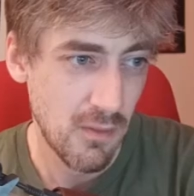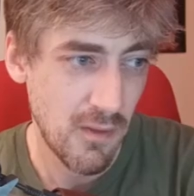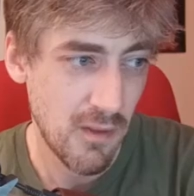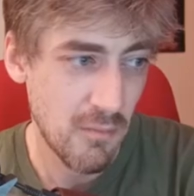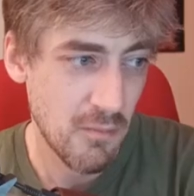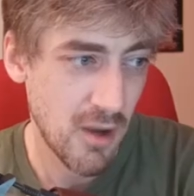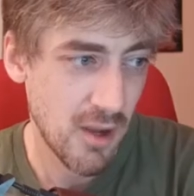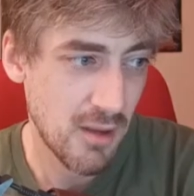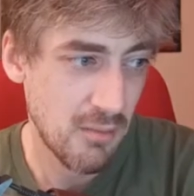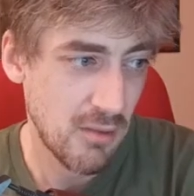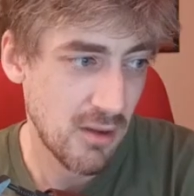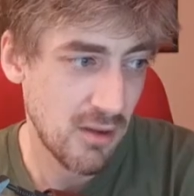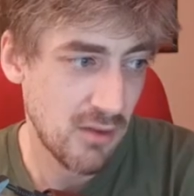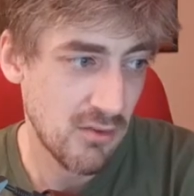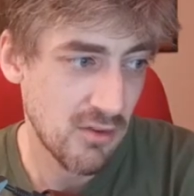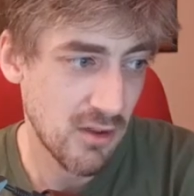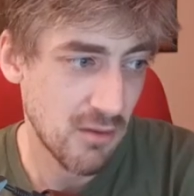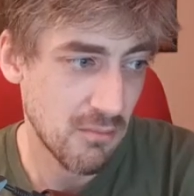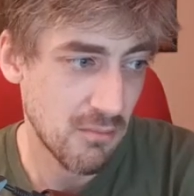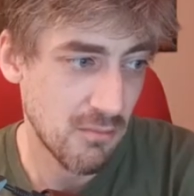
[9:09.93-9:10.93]
there might be
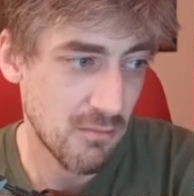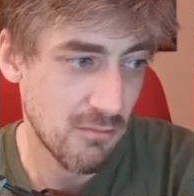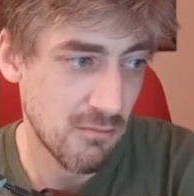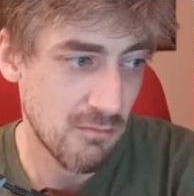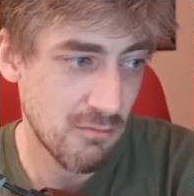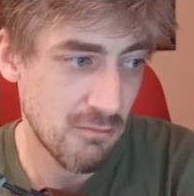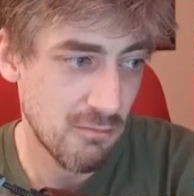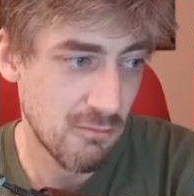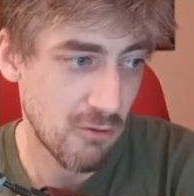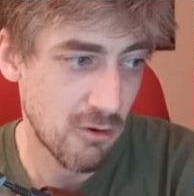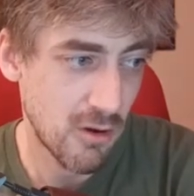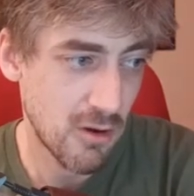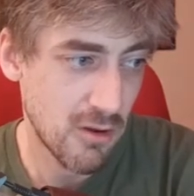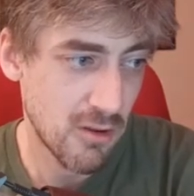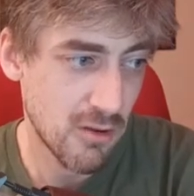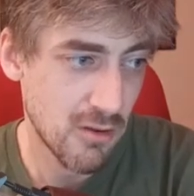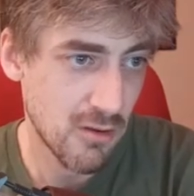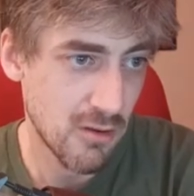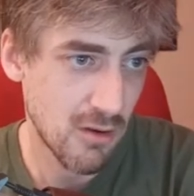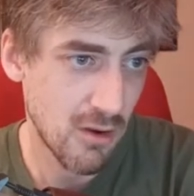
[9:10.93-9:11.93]
something
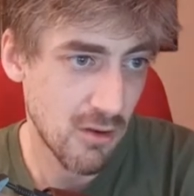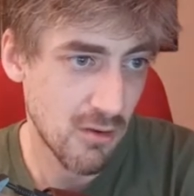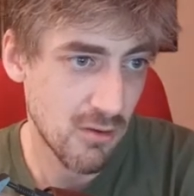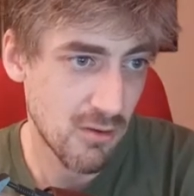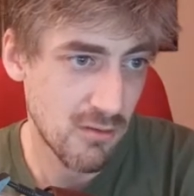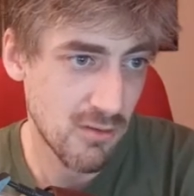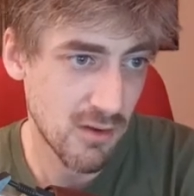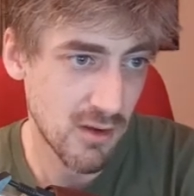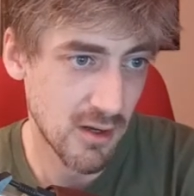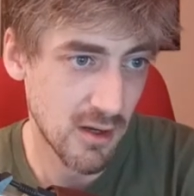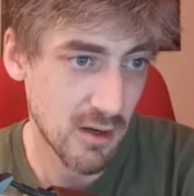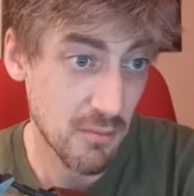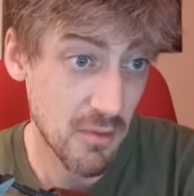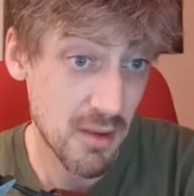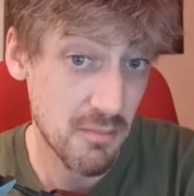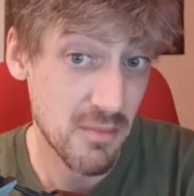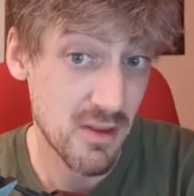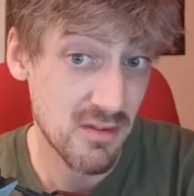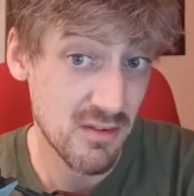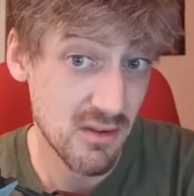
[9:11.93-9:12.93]
worth noticing. Am
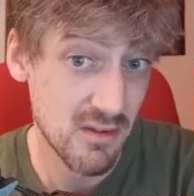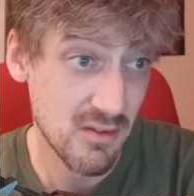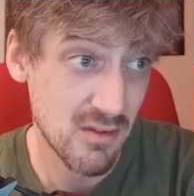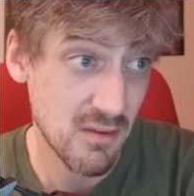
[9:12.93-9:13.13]
I missing